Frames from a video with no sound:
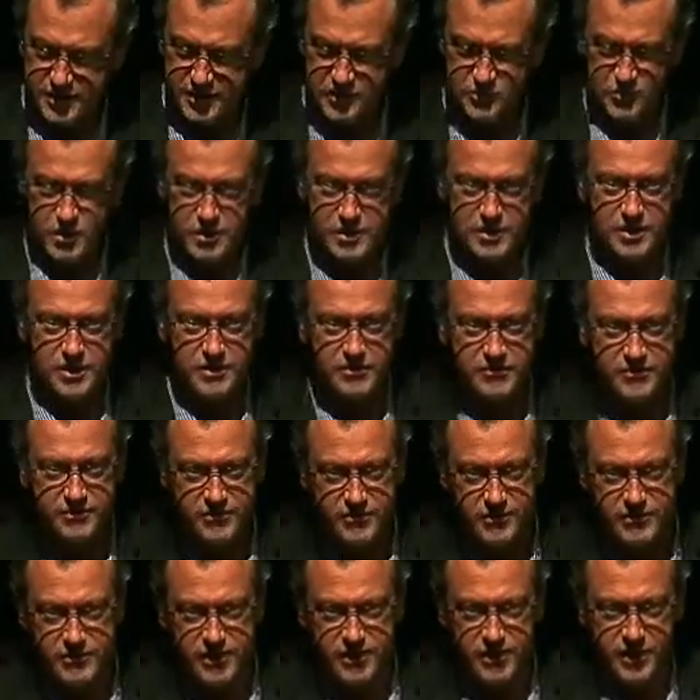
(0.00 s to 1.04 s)
the risk of
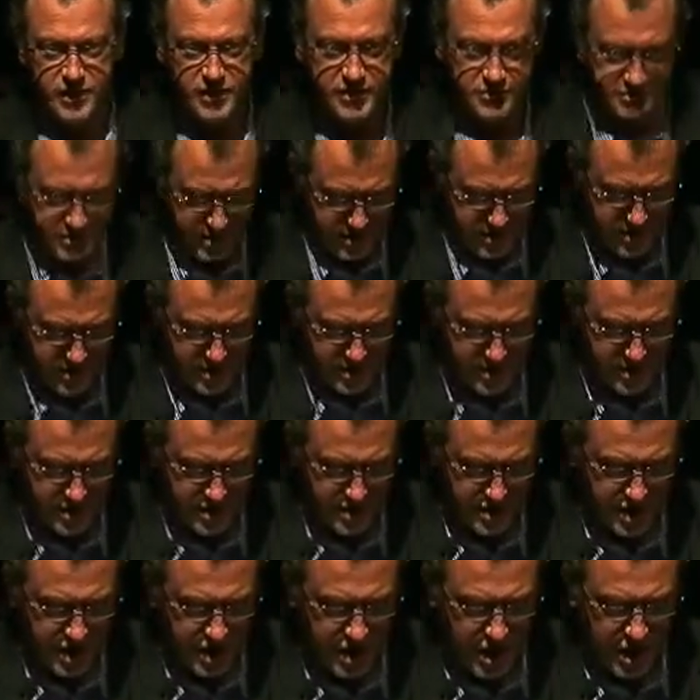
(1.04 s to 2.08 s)

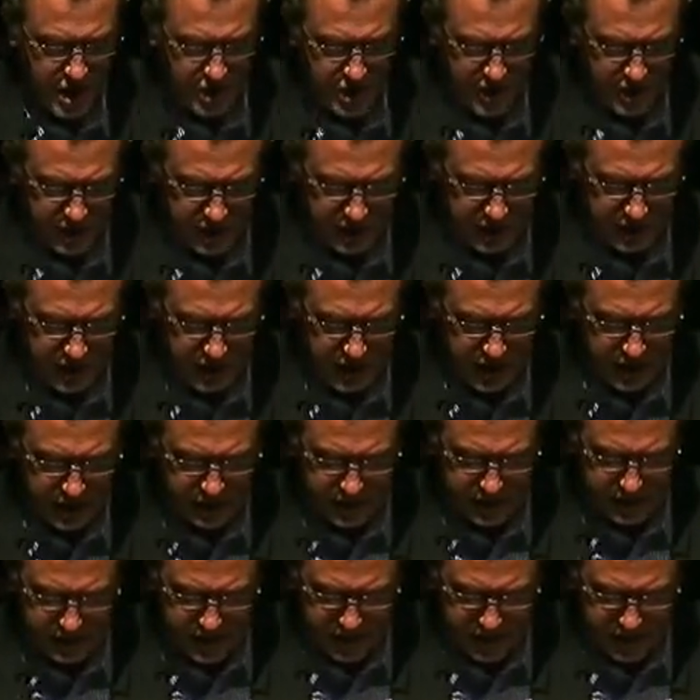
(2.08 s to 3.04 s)
going a little late. I was